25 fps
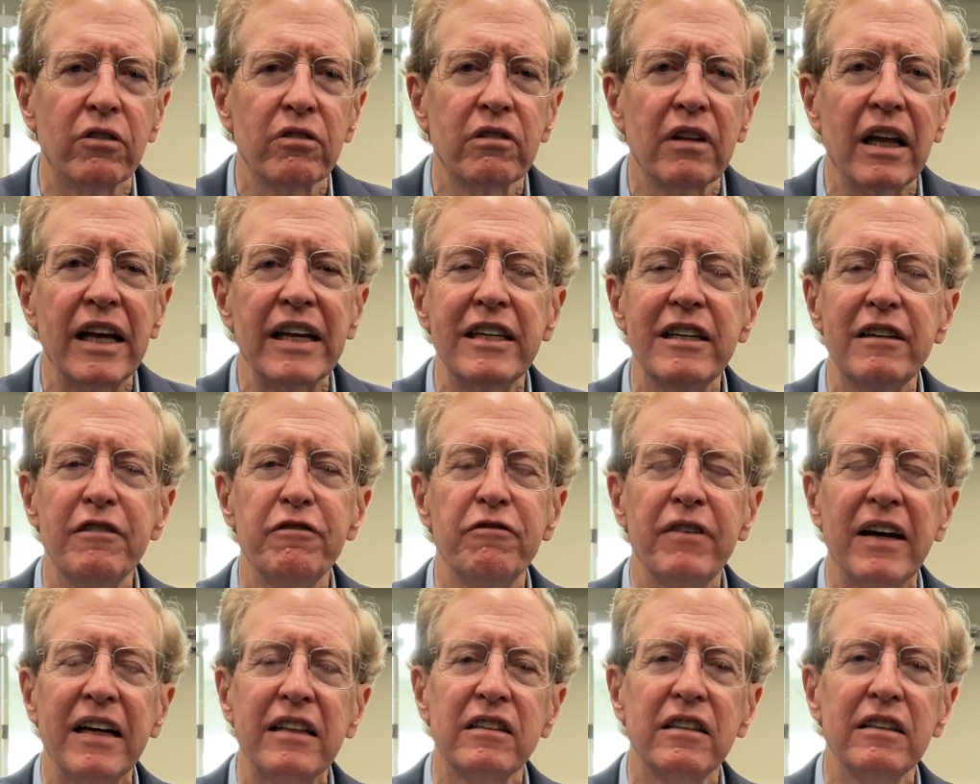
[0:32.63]
like
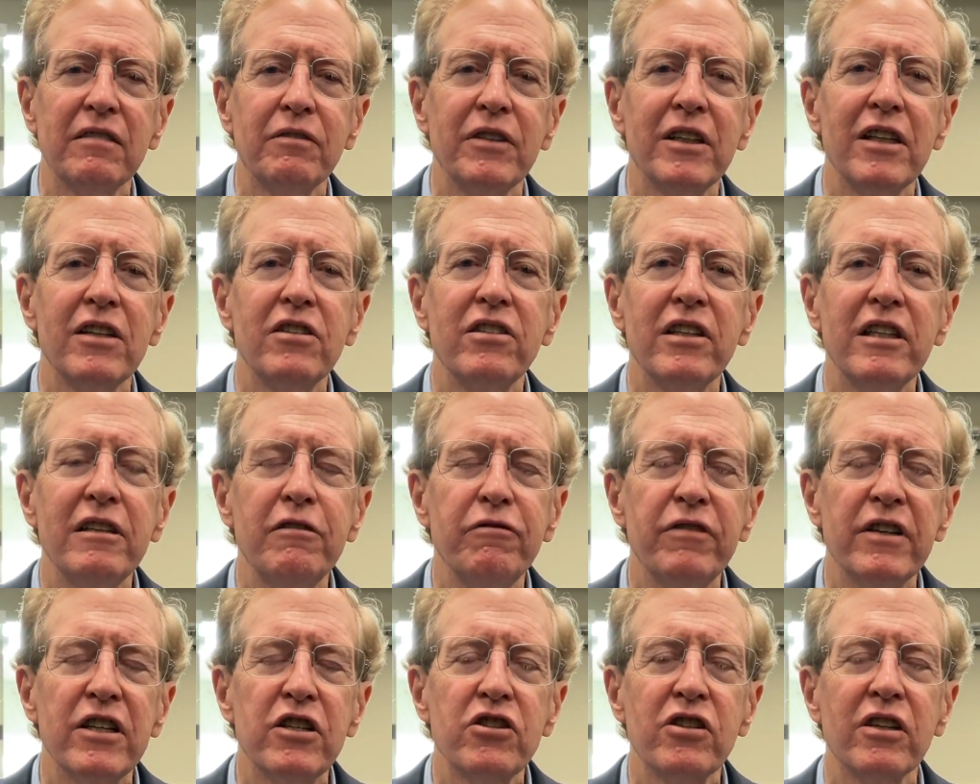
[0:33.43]
effectiveness,
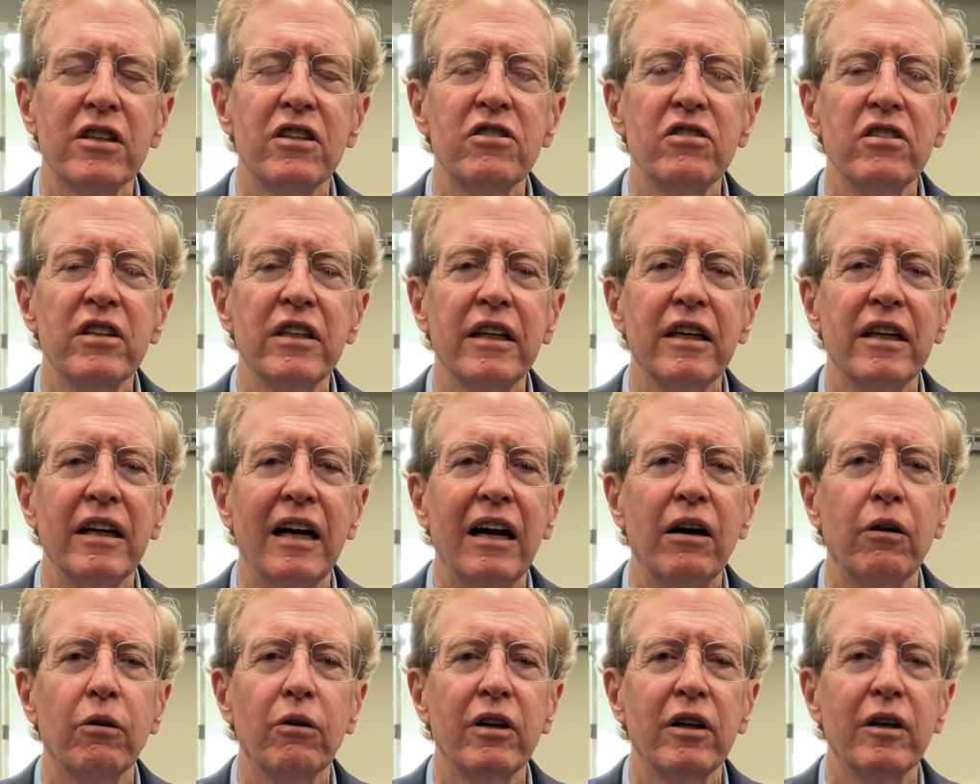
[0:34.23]
efficiency, and
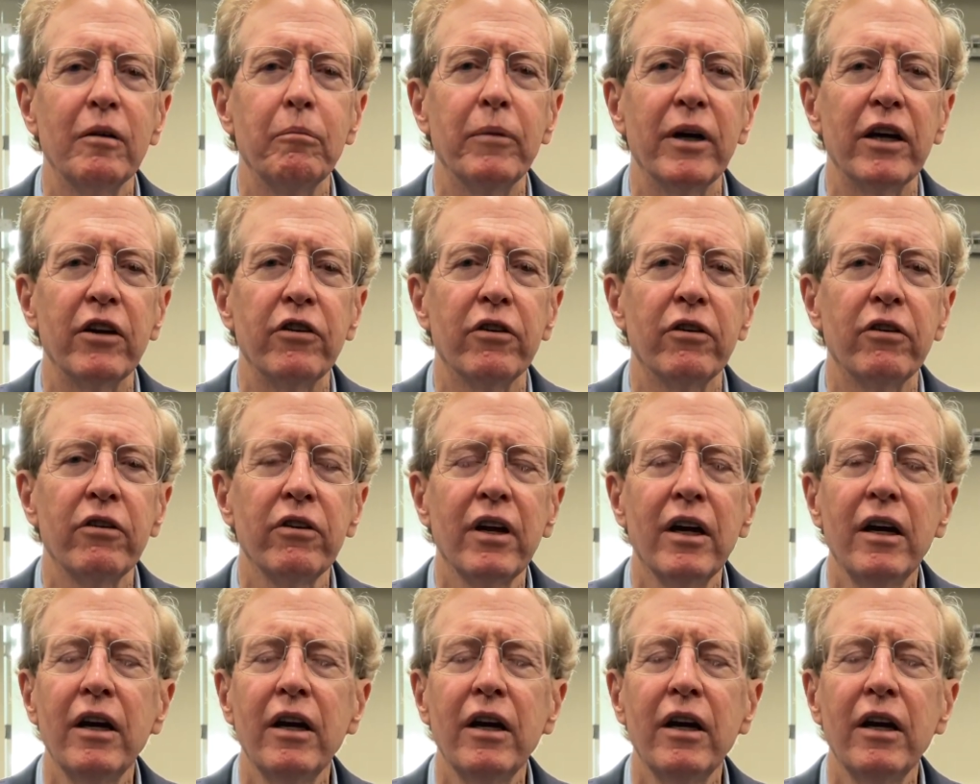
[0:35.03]
outcome measures.